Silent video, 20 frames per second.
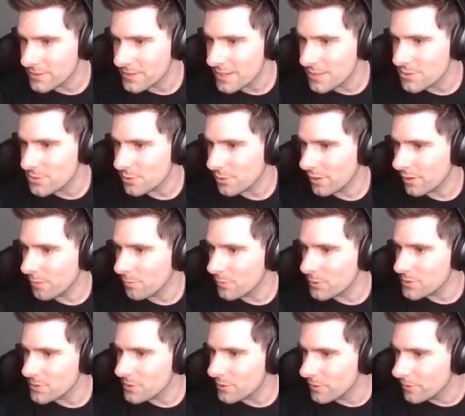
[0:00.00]
Stay strong.
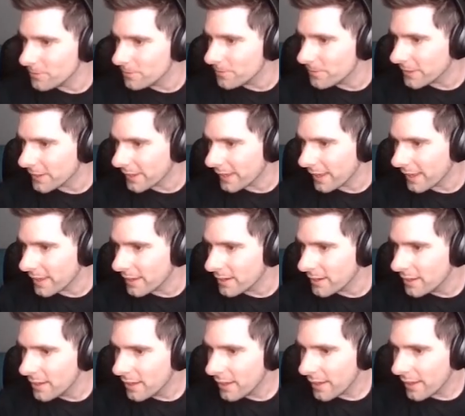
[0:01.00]
Much love,
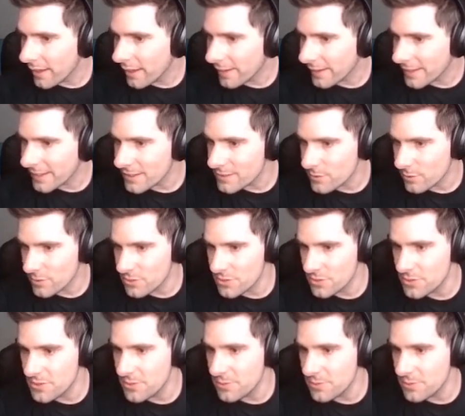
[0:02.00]
Can. I can ask a question.